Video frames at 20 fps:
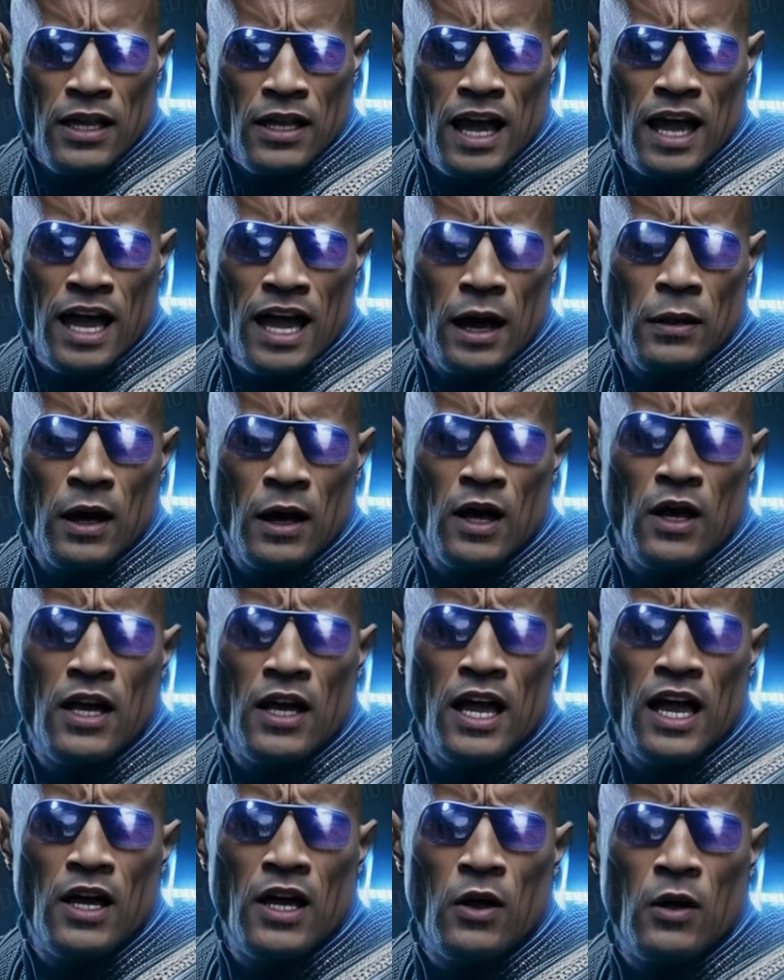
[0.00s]
and I'm here to
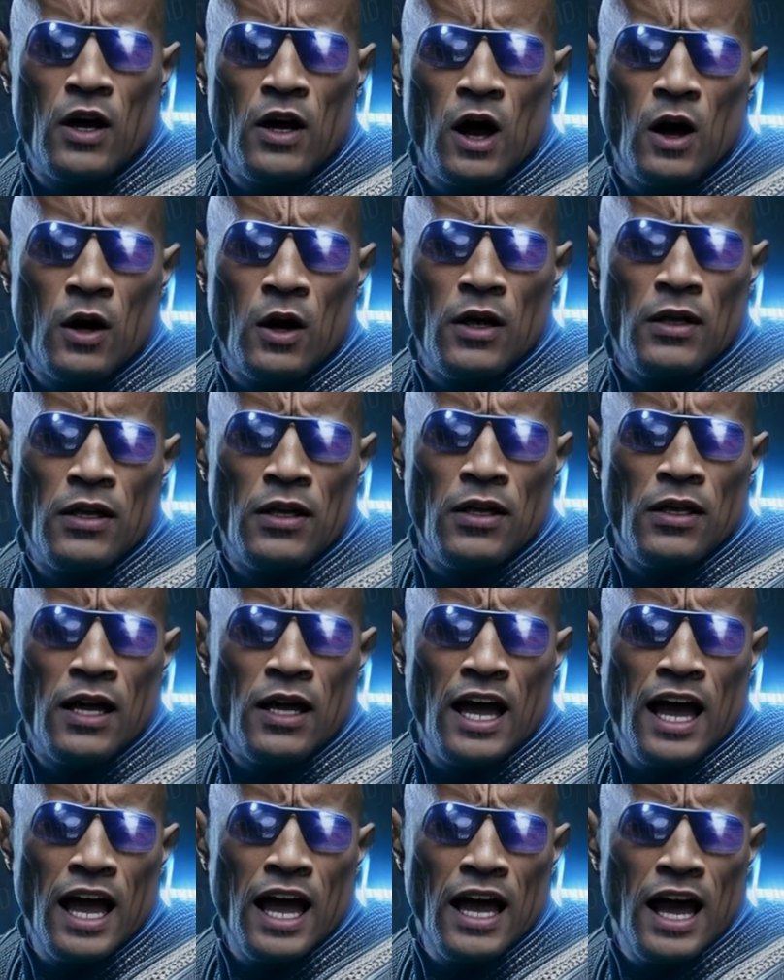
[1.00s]
let you know
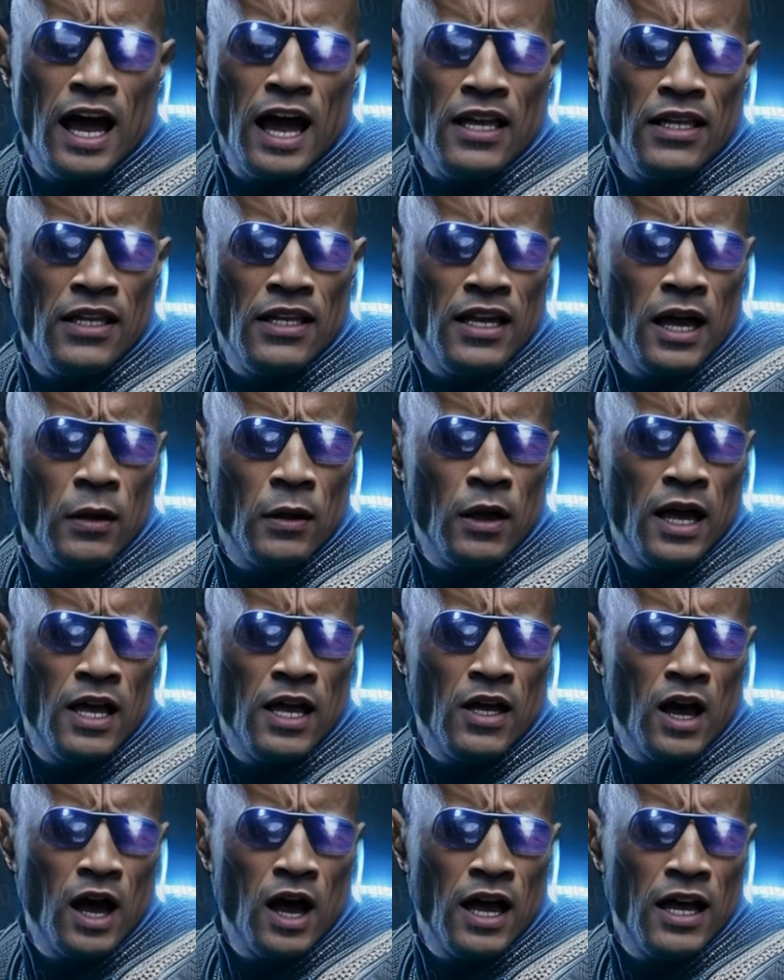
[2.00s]
that AI Celebrity
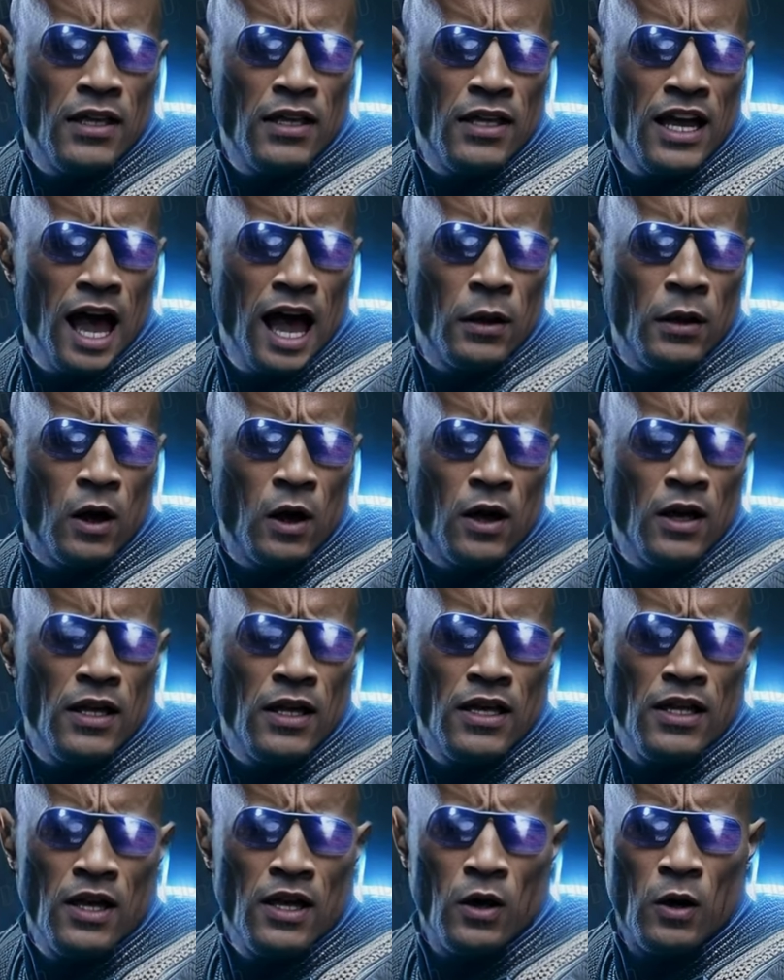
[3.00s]
Talking Cyborgs
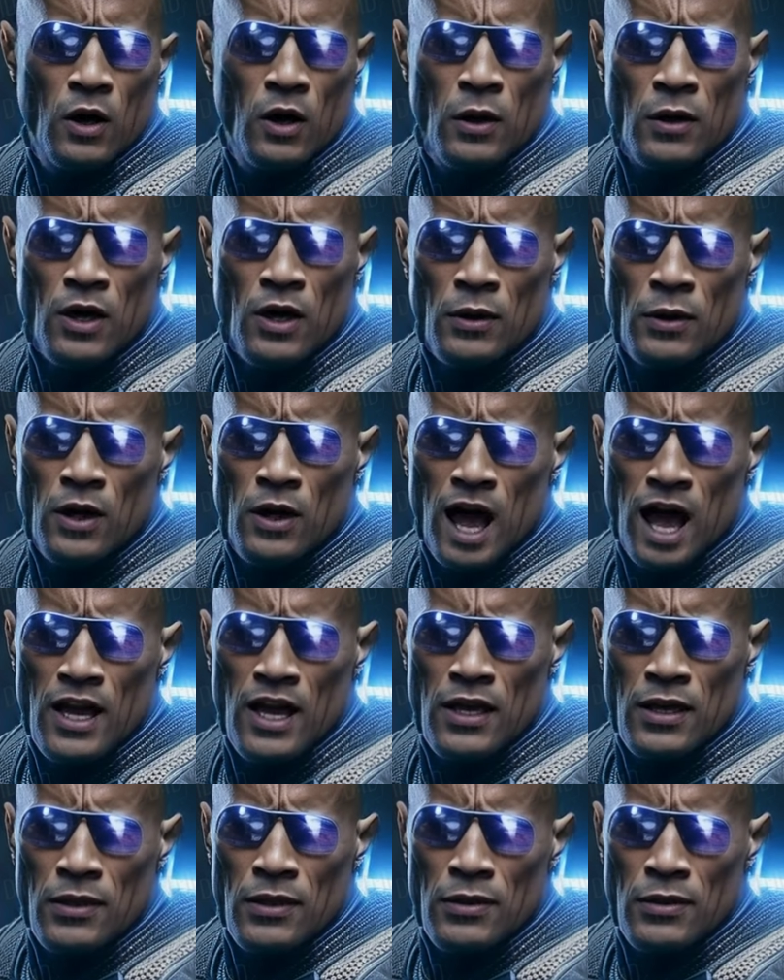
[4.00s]
is a new YouTube
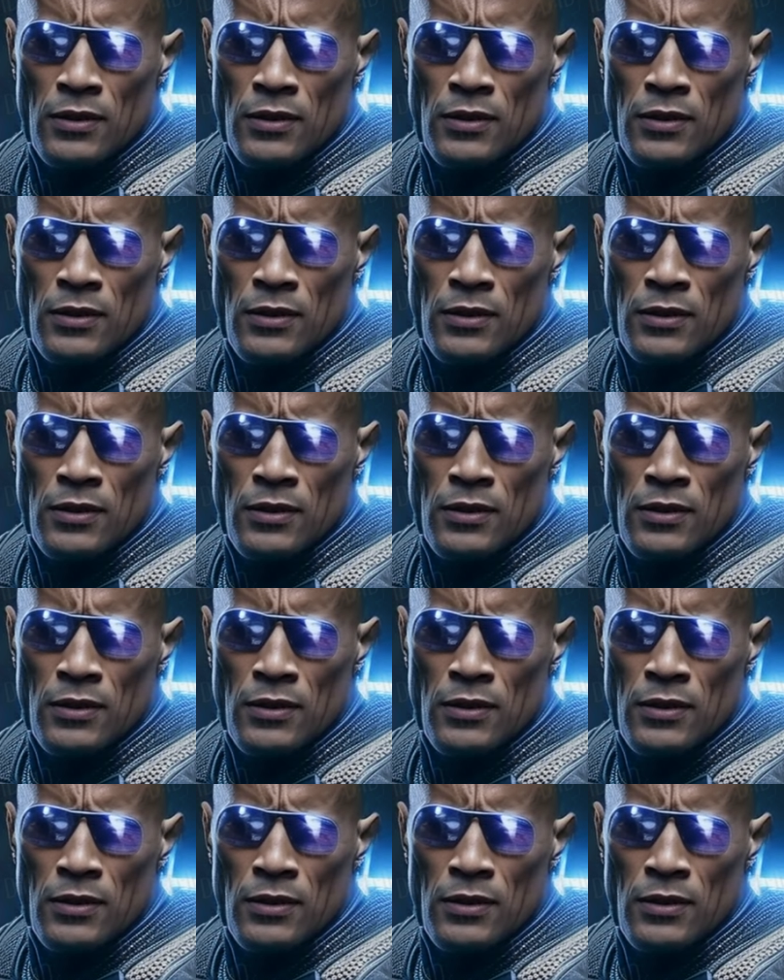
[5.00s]
channel.